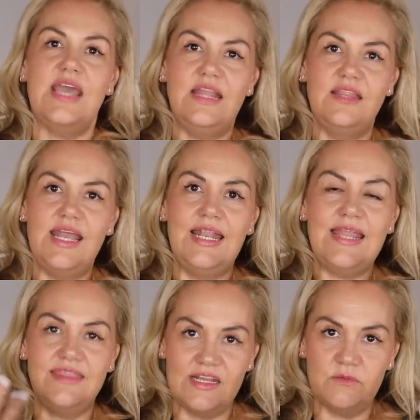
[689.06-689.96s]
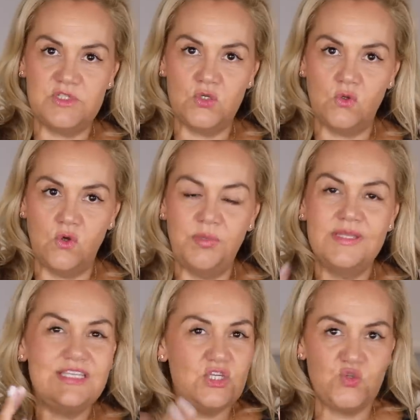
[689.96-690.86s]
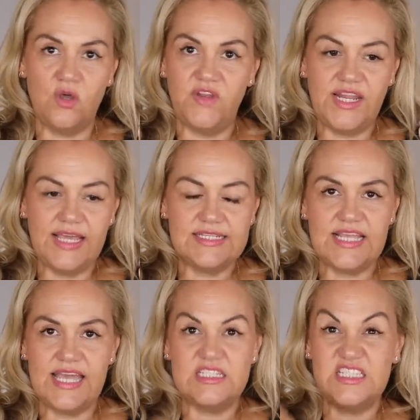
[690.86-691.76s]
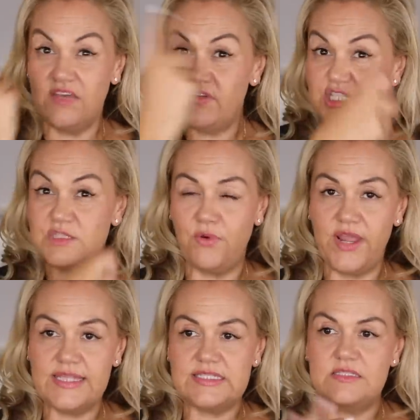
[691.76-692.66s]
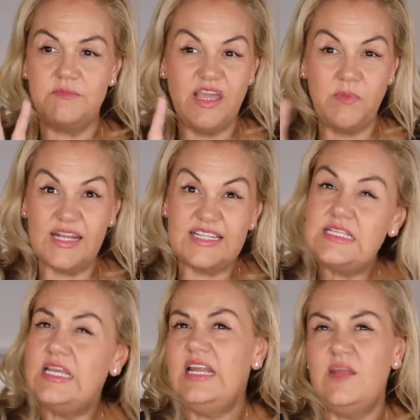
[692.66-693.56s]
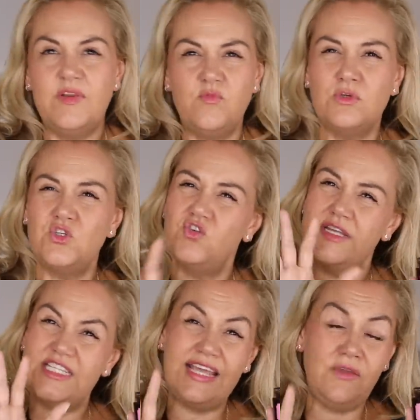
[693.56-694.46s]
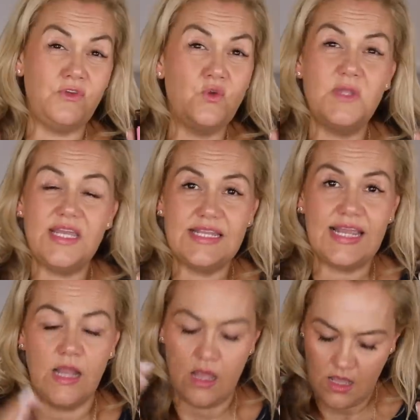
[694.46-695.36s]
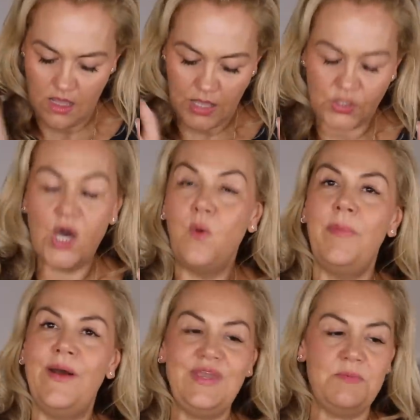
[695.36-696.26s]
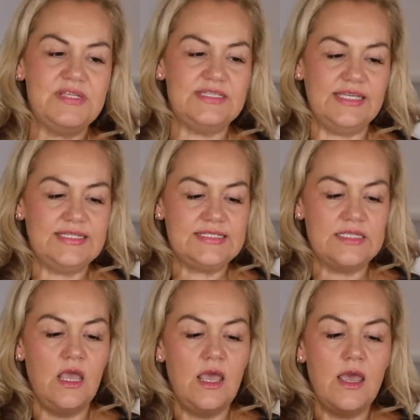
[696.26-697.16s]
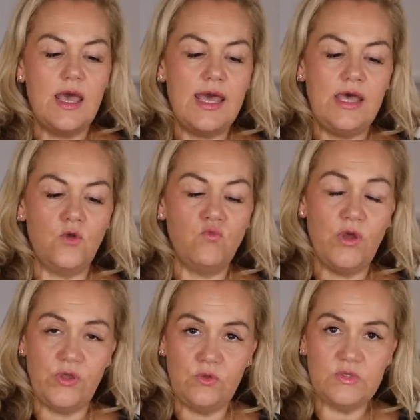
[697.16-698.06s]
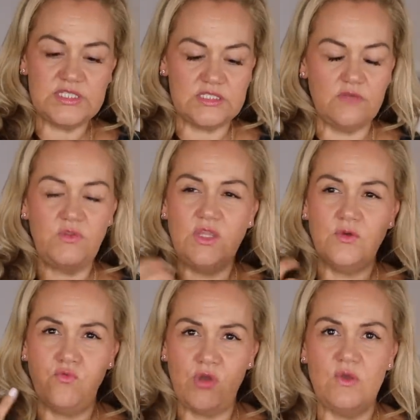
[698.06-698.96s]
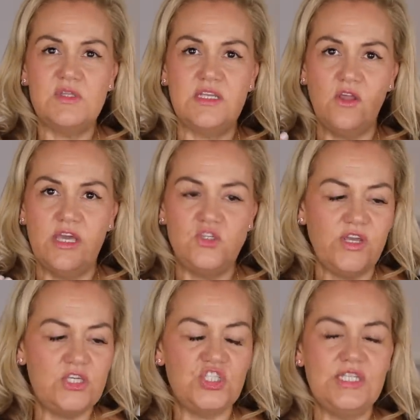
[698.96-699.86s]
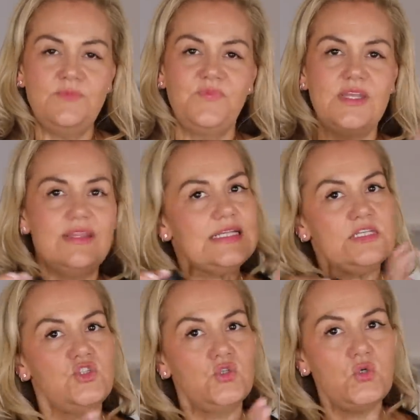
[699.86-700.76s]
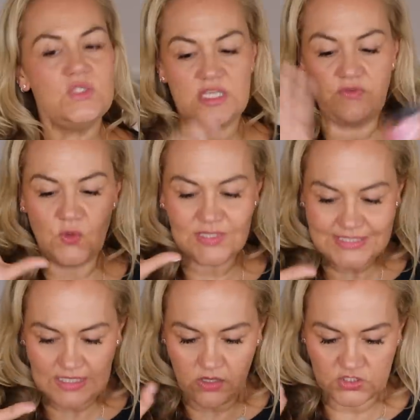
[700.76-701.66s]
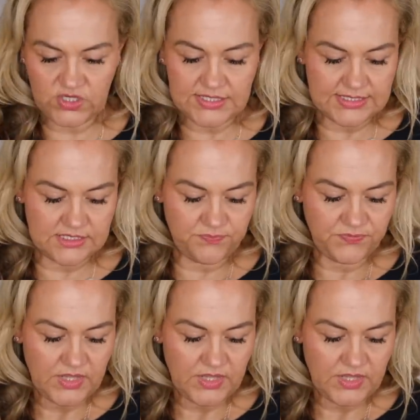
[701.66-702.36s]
and then let that absorb, tissue off any excess, give it a spritz, maybe add a teeny bit of moisturizer if you need it, and go about your business. Rose, if you think of rose and hydration, this is yours if you are dehydrated.